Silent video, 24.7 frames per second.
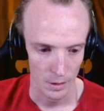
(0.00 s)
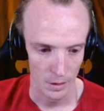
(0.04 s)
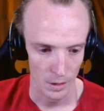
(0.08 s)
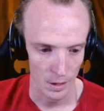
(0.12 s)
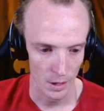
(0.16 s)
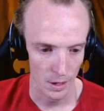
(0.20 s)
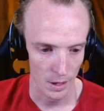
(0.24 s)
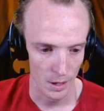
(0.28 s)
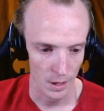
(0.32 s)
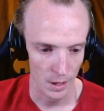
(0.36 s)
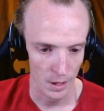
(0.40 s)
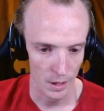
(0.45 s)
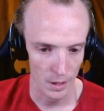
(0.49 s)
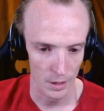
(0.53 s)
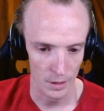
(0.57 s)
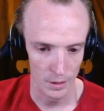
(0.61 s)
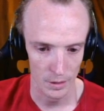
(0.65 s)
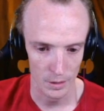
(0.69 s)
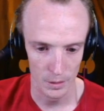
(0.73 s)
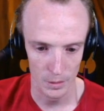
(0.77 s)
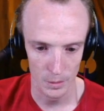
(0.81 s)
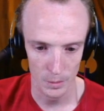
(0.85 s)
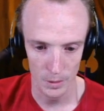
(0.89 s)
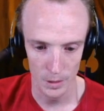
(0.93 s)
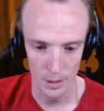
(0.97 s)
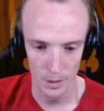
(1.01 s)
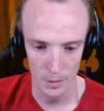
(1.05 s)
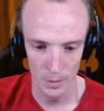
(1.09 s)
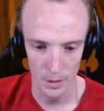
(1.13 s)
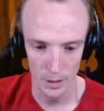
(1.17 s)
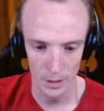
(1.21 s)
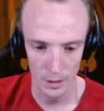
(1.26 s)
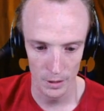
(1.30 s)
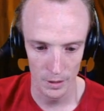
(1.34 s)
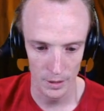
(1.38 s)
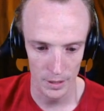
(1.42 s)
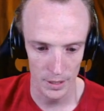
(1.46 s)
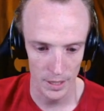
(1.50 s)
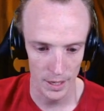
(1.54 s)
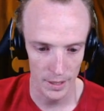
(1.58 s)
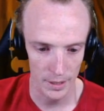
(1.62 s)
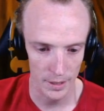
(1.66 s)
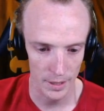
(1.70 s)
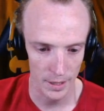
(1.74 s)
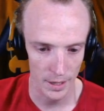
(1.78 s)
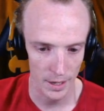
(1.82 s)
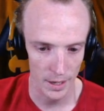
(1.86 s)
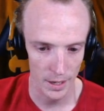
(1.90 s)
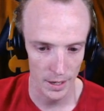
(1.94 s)
And we don't want to
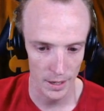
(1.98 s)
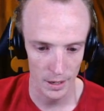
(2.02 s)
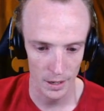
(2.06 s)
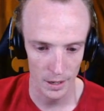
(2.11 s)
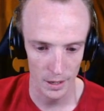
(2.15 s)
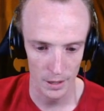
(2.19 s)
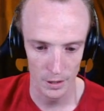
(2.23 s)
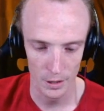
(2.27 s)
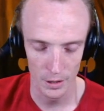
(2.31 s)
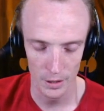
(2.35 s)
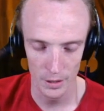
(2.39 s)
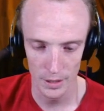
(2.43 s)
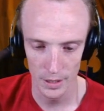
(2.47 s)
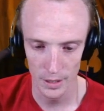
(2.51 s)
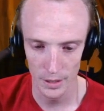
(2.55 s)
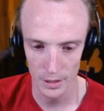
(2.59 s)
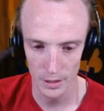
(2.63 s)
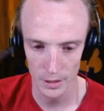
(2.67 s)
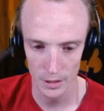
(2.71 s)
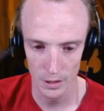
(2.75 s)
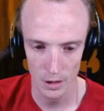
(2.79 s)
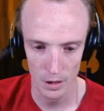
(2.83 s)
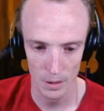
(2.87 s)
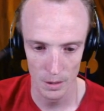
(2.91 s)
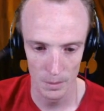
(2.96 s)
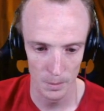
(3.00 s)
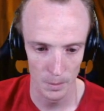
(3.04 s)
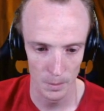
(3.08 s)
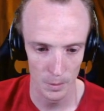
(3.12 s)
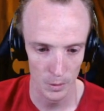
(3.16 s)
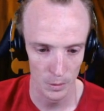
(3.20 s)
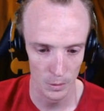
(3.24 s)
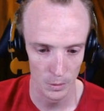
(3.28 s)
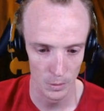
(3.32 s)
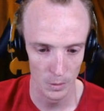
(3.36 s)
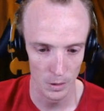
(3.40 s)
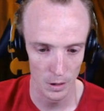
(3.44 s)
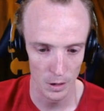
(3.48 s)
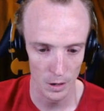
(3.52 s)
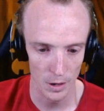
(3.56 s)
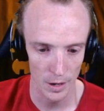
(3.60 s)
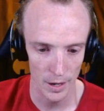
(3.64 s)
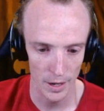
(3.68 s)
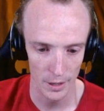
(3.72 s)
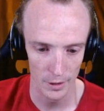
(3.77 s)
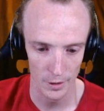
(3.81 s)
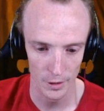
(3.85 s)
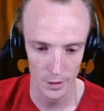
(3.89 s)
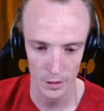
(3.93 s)
Lotad down. I don't think the Timer Ball... Oh,
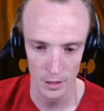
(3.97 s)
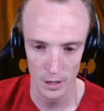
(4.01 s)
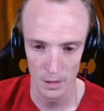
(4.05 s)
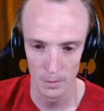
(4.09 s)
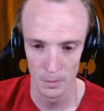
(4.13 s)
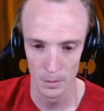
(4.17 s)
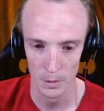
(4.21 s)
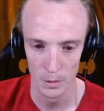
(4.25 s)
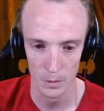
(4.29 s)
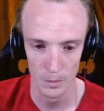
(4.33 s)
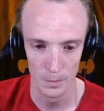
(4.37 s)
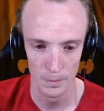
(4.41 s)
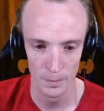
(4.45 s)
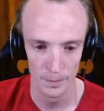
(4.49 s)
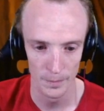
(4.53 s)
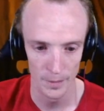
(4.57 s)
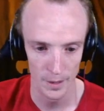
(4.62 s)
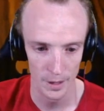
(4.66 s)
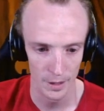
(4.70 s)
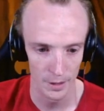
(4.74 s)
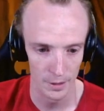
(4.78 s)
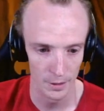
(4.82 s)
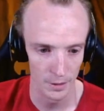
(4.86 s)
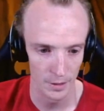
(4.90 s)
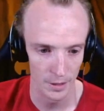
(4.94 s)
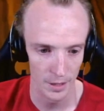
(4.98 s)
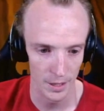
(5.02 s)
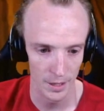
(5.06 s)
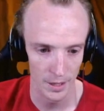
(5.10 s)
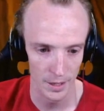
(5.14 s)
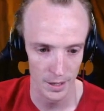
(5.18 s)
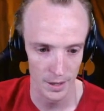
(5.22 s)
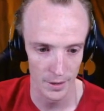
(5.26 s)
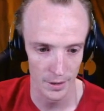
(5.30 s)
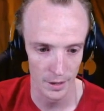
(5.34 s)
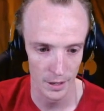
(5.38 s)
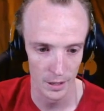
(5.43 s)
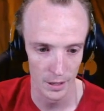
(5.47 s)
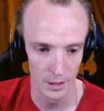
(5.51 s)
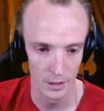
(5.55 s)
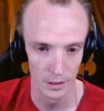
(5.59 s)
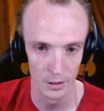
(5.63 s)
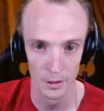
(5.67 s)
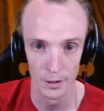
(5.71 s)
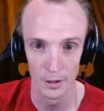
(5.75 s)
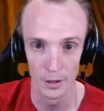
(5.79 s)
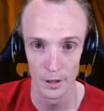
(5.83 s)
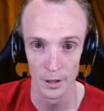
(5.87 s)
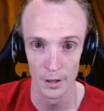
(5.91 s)
hang on, the Time Ball. I do need another
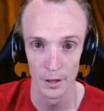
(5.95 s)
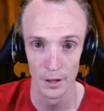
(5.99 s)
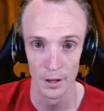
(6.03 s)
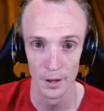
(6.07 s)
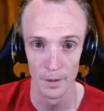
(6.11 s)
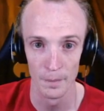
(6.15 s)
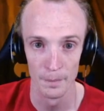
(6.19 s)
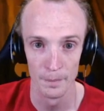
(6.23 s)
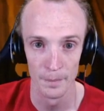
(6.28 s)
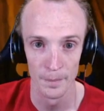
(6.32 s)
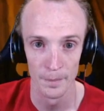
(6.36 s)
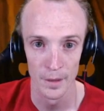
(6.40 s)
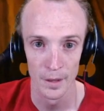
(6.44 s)
Ludicolo.